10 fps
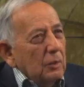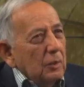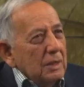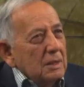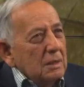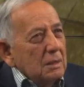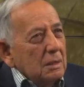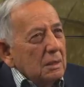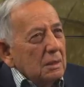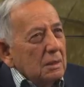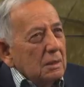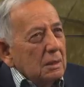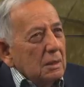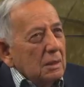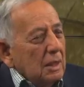the reason that
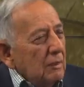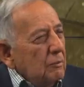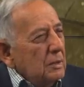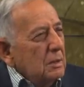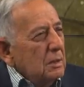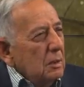uh, the governments